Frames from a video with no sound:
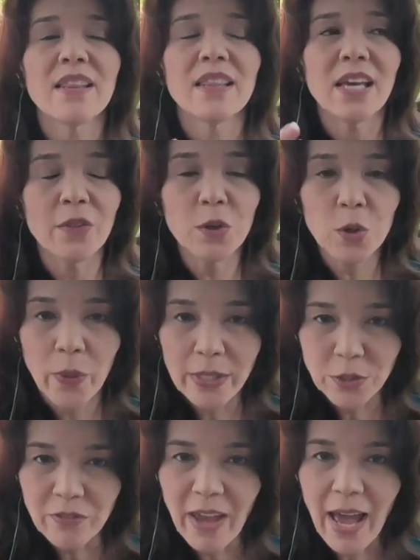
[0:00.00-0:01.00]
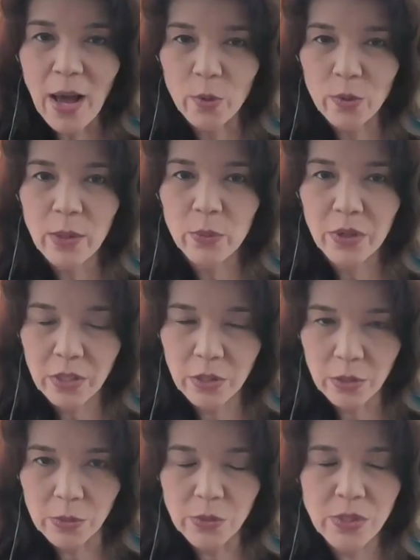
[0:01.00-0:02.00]
The other question of how they were
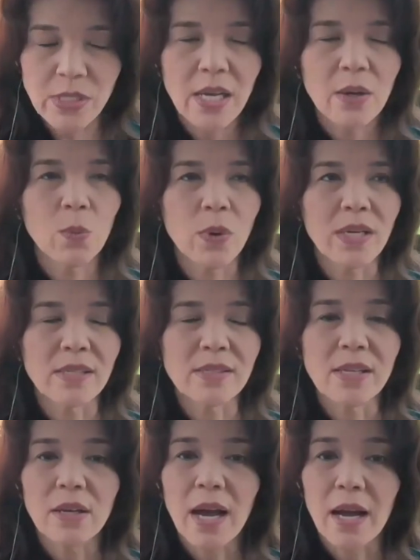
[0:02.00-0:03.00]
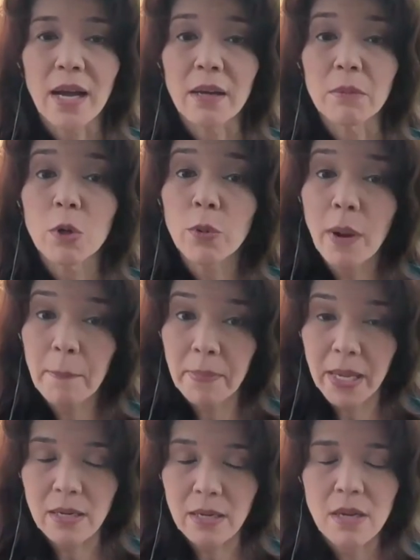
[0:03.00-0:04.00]
used was
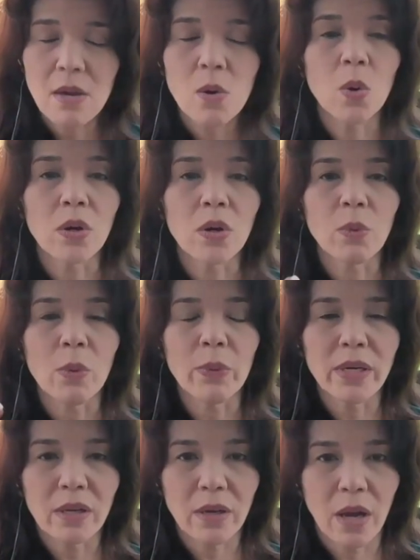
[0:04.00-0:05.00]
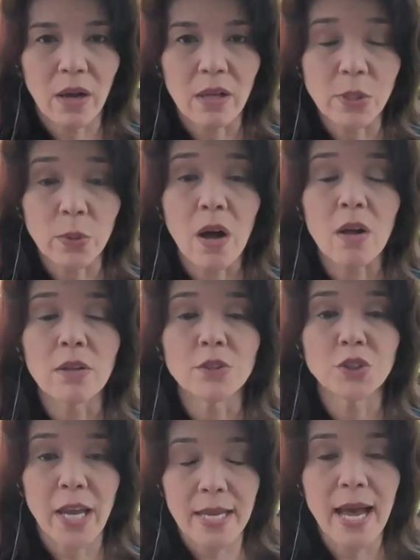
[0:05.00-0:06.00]
crimping, or what we also call
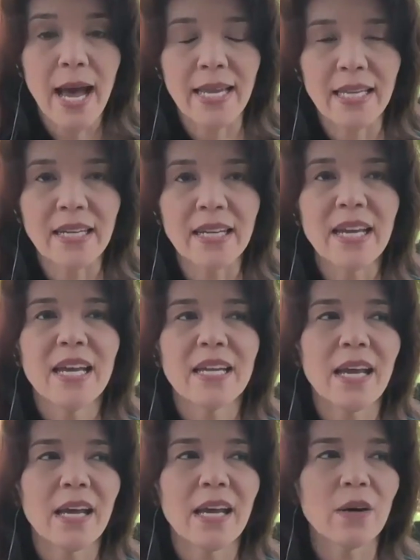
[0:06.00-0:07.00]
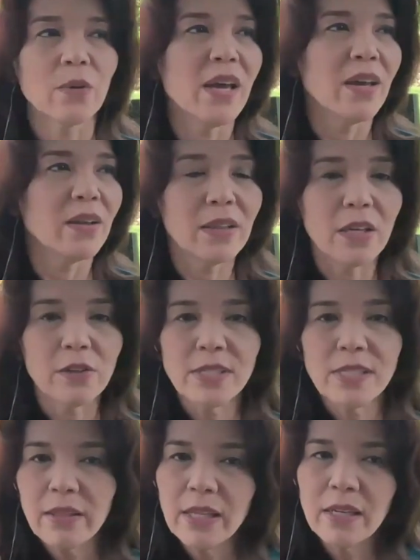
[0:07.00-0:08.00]
Shanghaiing. Now, there is
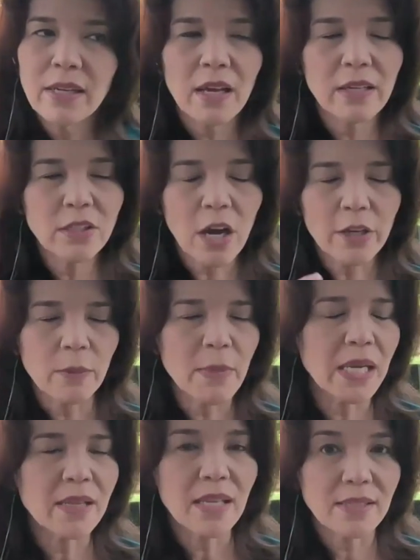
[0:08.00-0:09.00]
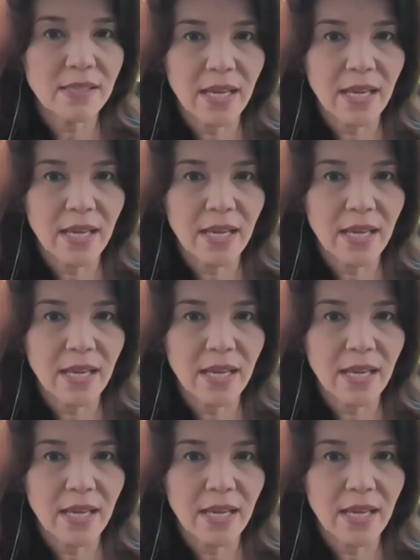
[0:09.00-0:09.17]
nothing documented that